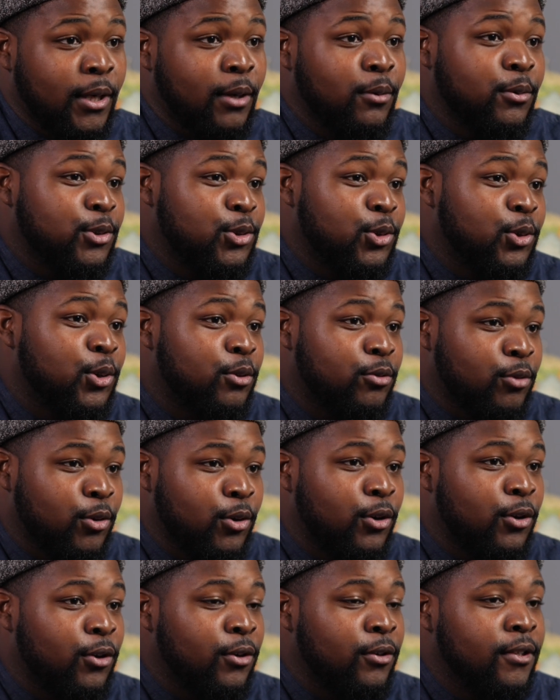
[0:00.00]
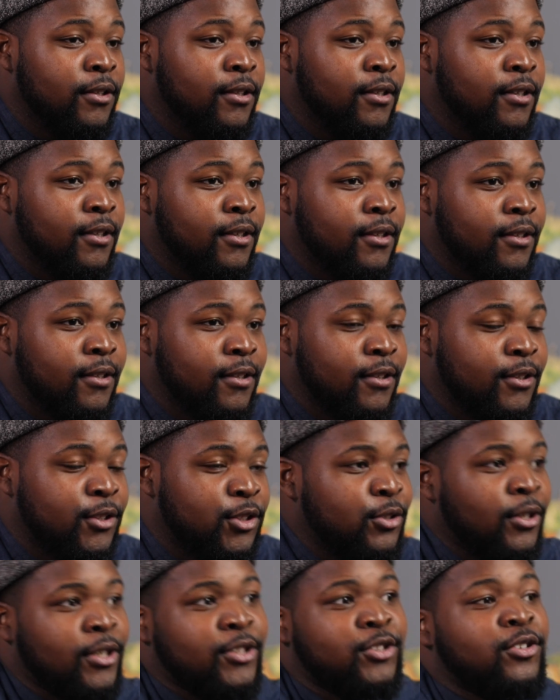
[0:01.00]
was doing wrong,
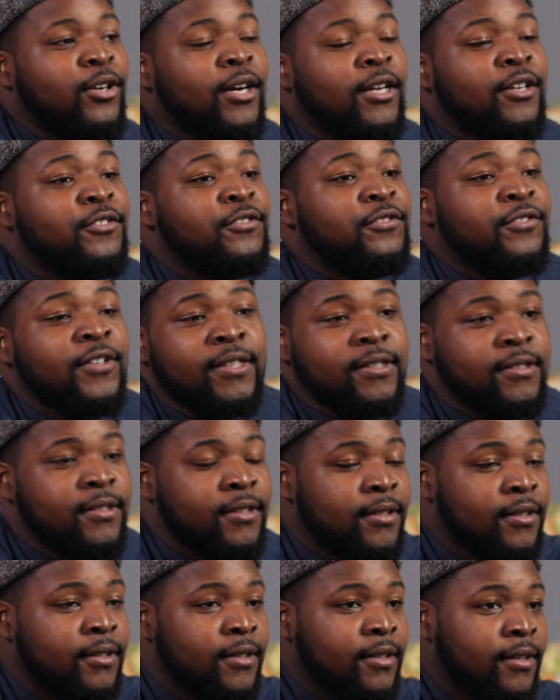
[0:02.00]
so I try to fix it.